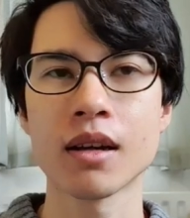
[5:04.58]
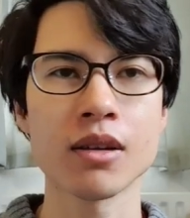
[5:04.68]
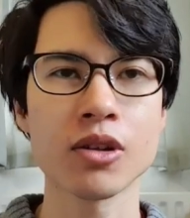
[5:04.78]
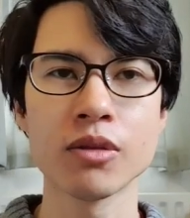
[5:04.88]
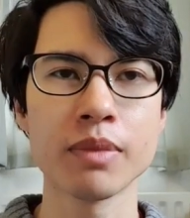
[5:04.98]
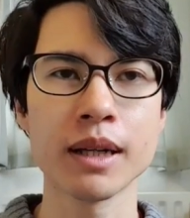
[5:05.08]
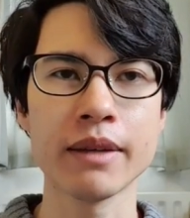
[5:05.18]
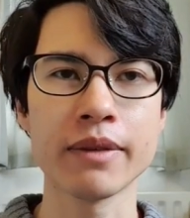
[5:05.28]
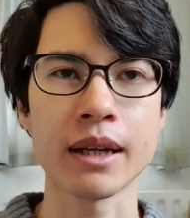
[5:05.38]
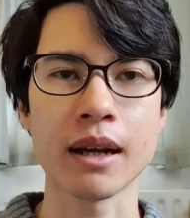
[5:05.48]
Couldn't
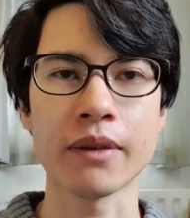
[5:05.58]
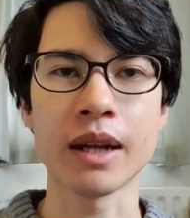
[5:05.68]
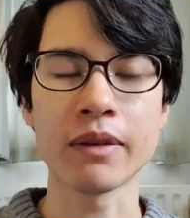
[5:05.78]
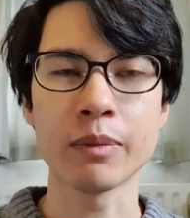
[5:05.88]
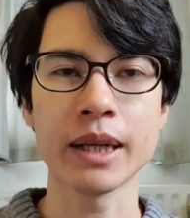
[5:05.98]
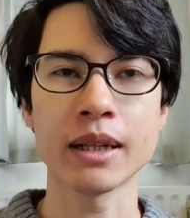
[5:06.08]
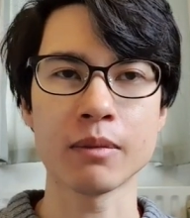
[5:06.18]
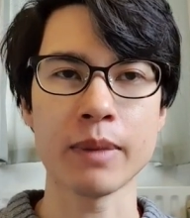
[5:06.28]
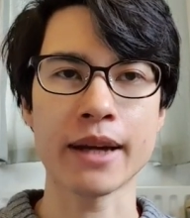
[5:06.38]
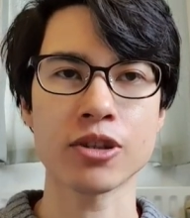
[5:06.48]
believe it. I've never been
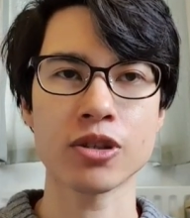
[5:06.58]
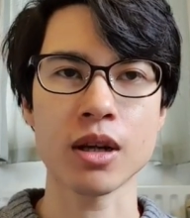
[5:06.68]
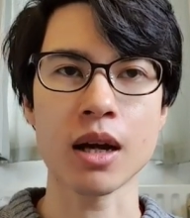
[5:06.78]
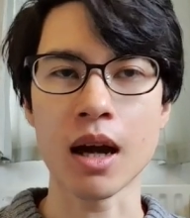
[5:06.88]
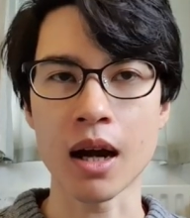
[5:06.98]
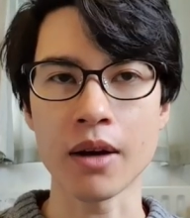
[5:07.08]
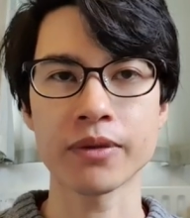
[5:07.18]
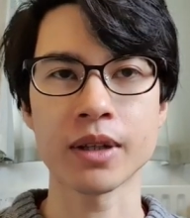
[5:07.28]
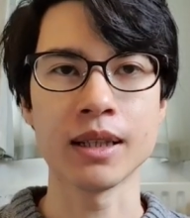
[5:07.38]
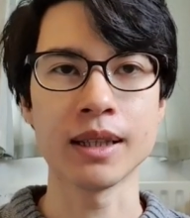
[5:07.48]
unmatched
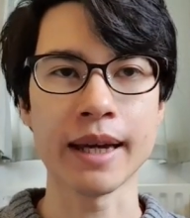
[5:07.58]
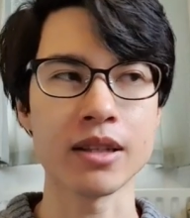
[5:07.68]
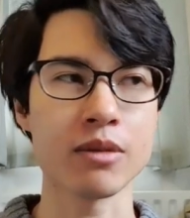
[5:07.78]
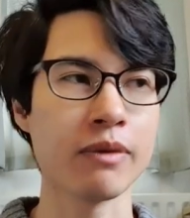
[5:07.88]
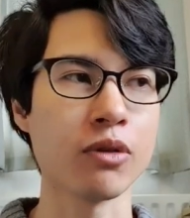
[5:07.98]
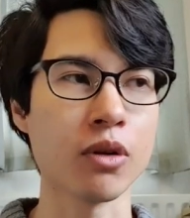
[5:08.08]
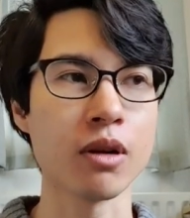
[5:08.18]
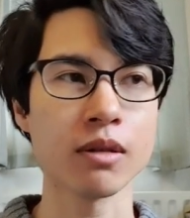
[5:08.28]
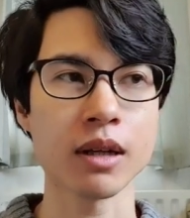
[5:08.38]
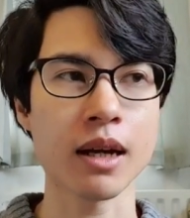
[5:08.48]
after a date
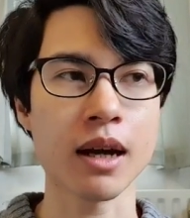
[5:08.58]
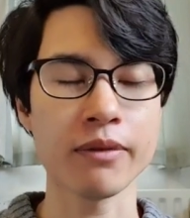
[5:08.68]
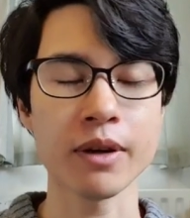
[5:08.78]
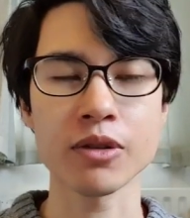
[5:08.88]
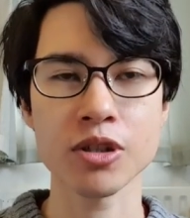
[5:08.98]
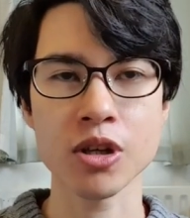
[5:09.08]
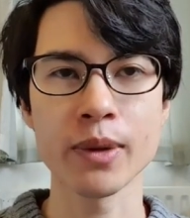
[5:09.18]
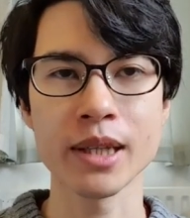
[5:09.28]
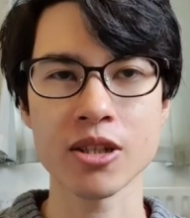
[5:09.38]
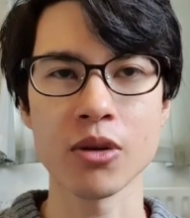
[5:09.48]
before. I felt so
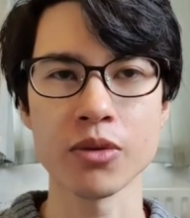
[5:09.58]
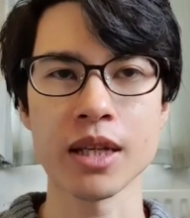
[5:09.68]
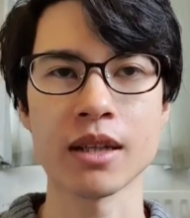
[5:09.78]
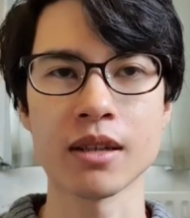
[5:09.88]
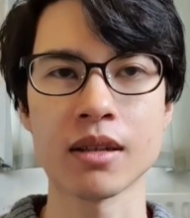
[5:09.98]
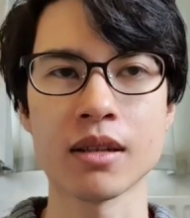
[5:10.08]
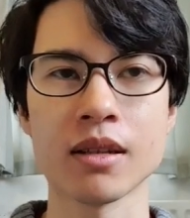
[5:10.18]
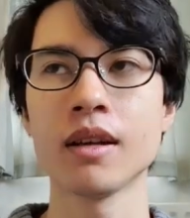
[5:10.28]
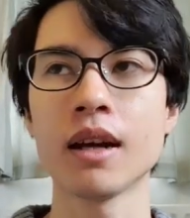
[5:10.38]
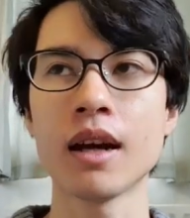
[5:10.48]
insulted.
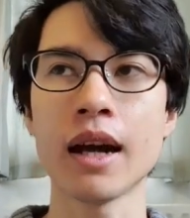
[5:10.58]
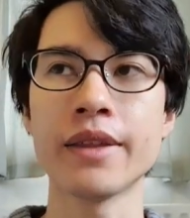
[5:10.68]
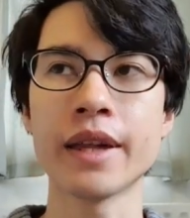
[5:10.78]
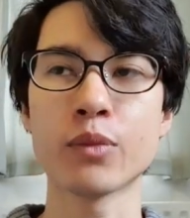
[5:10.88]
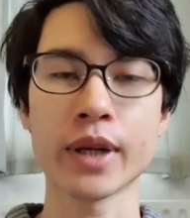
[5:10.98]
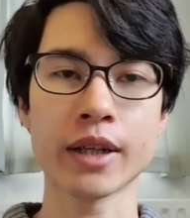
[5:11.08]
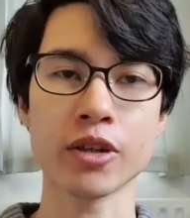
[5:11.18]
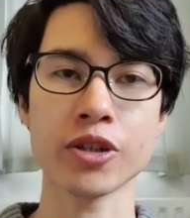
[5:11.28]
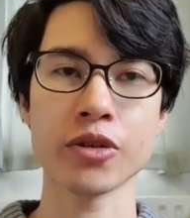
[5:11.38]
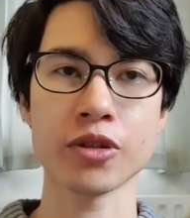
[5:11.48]
And then when I
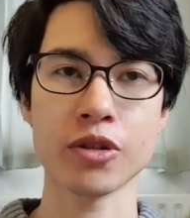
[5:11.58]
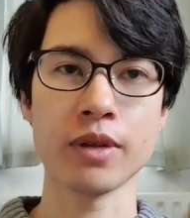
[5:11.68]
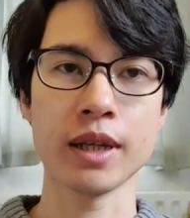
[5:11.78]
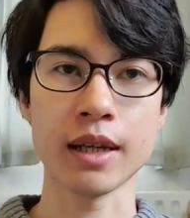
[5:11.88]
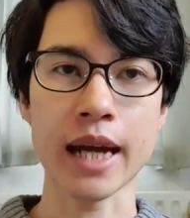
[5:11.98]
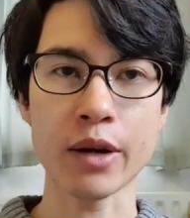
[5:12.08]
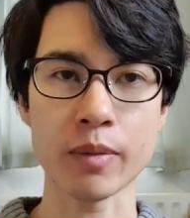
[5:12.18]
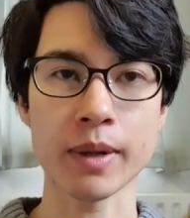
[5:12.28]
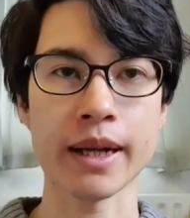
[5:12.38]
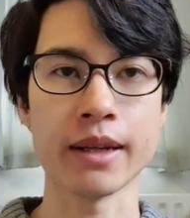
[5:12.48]
got onto the
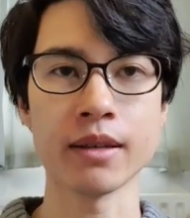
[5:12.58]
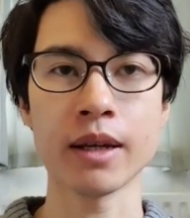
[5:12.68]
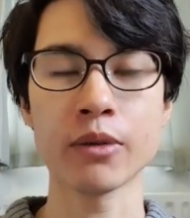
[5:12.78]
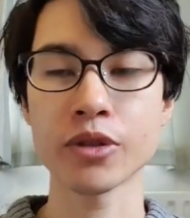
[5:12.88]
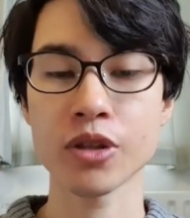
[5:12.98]
aeroplane, it was